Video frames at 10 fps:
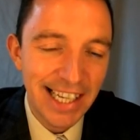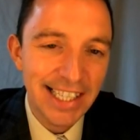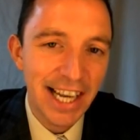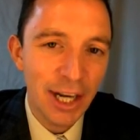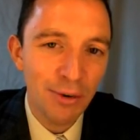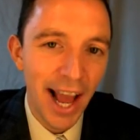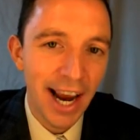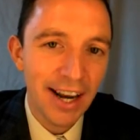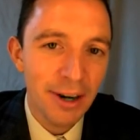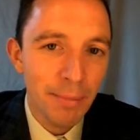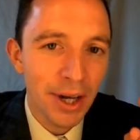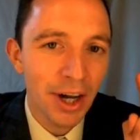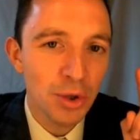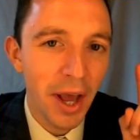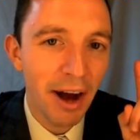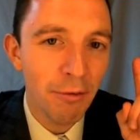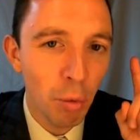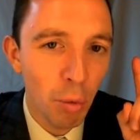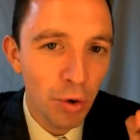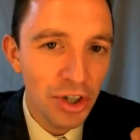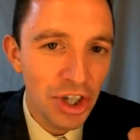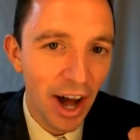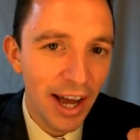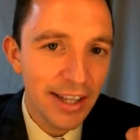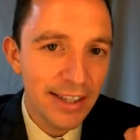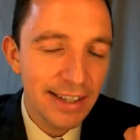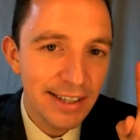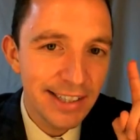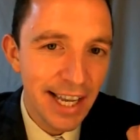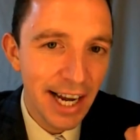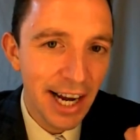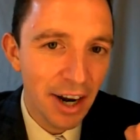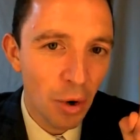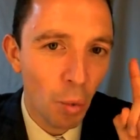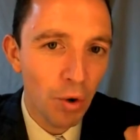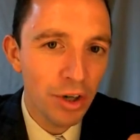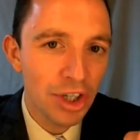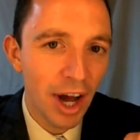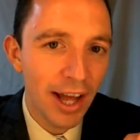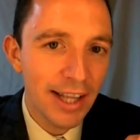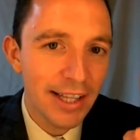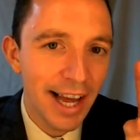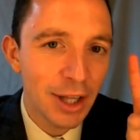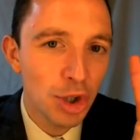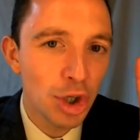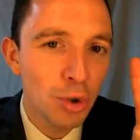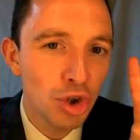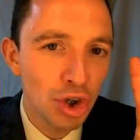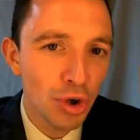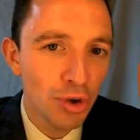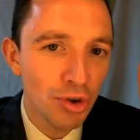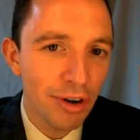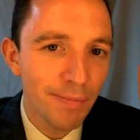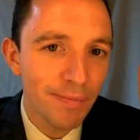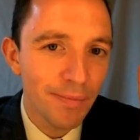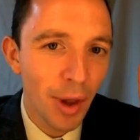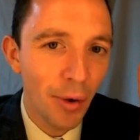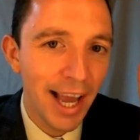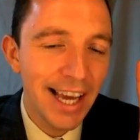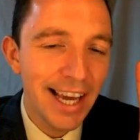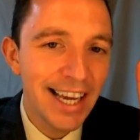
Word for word: is irregular because we have one child, singular, one child, and two children, okay?